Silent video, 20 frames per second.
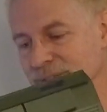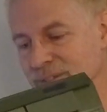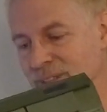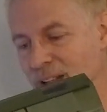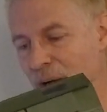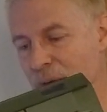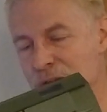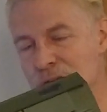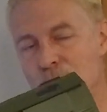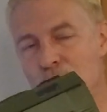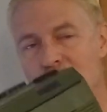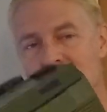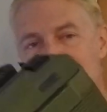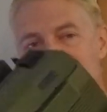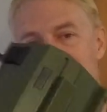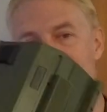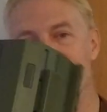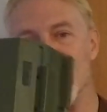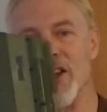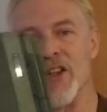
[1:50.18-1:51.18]
I always wanted to
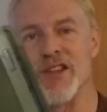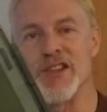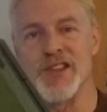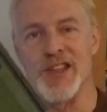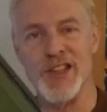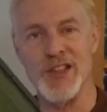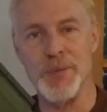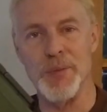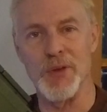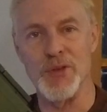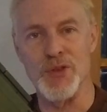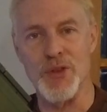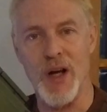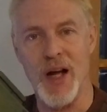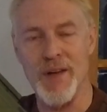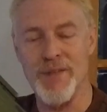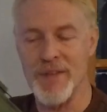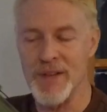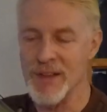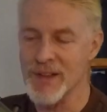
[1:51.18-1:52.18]
get a good six-wheel
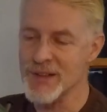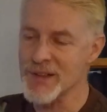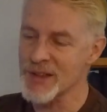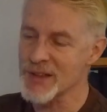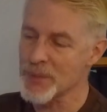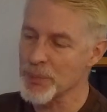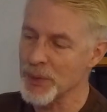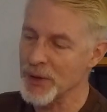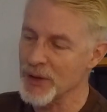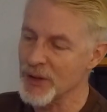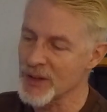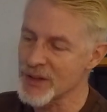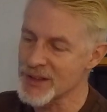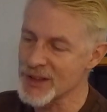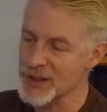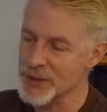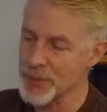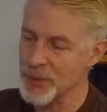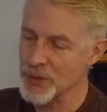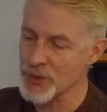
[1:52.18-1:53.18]
drive, and this is a pretty good
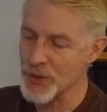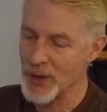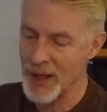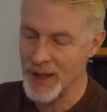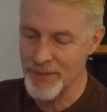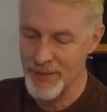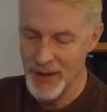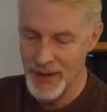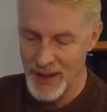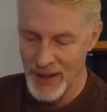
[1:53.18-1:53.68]
six-wheel drive.